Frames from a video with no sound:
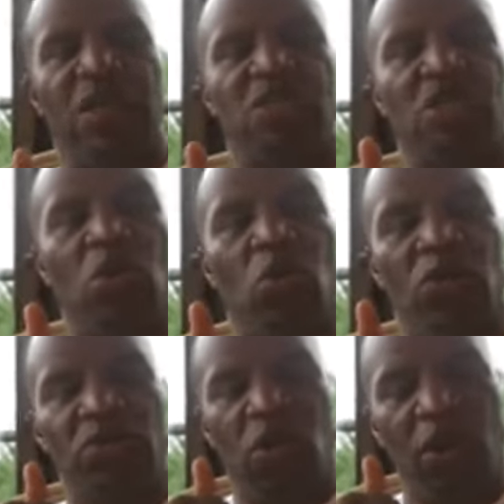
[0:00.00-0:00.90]
So
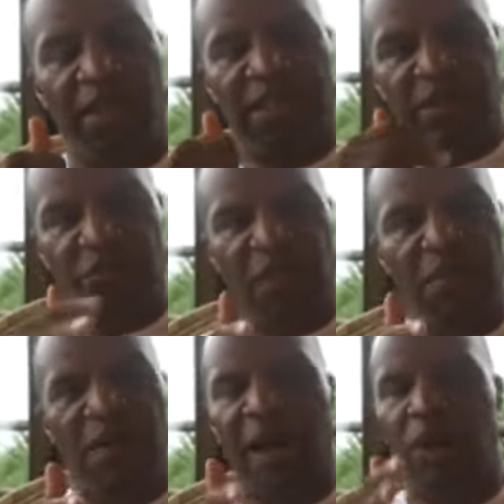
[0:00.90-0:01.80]
so uh, this a friend of
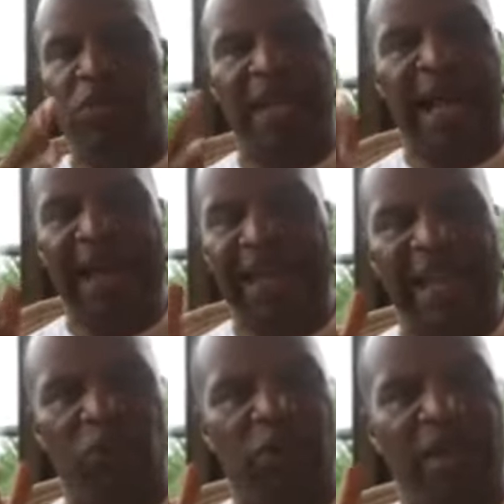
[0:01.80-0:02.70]
mine was like, I
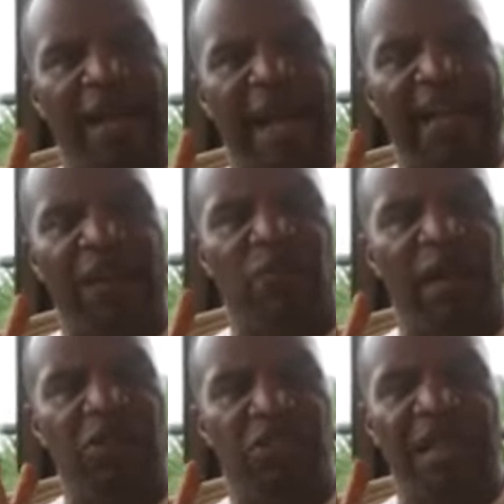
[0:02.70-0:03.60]
can't realize I can't
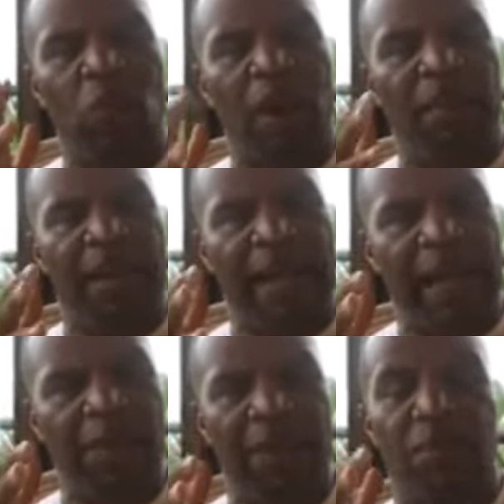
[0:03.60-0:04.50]
understand why I'm not
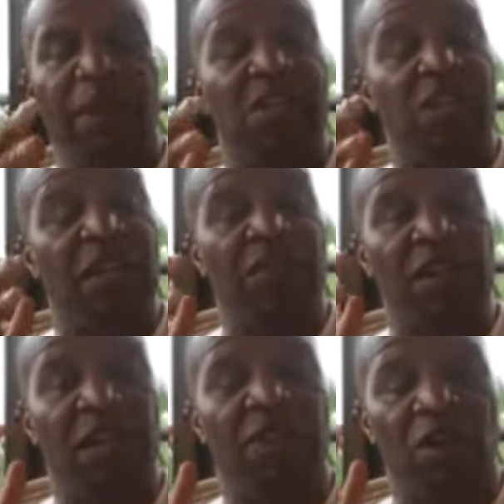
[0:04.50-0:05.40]
happy because you're looking for
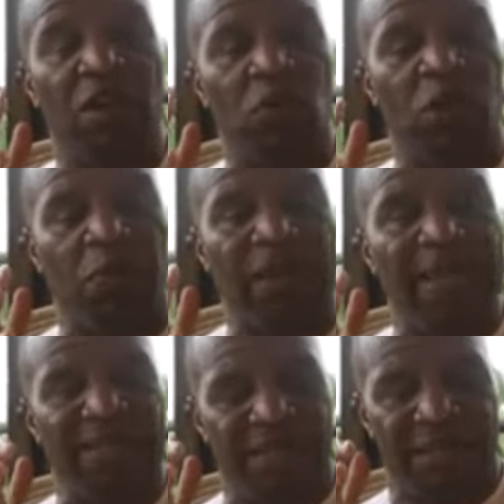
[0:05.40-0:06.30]
love in all the wrong
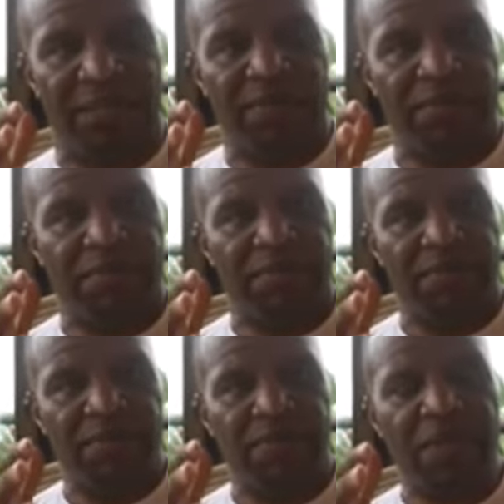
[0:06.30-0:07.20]
places
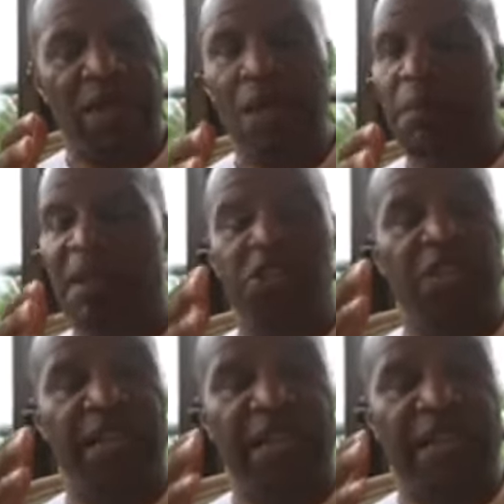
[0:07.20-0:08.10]
because you're
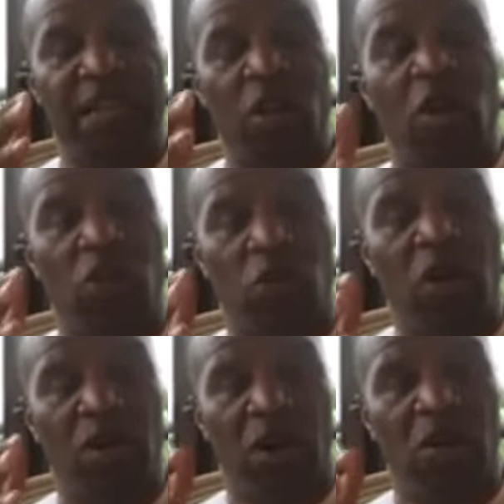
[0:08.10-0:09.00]
digging in all the
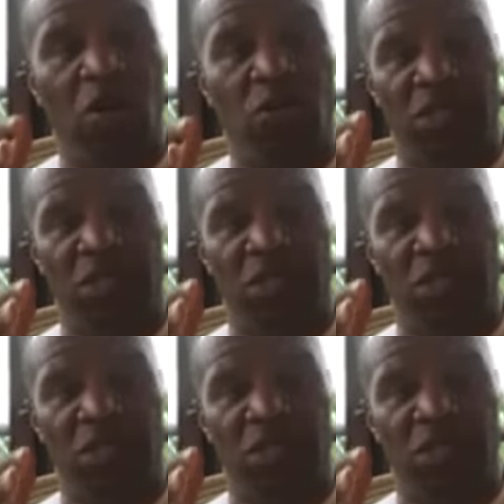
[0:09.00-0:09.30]
wrong holes.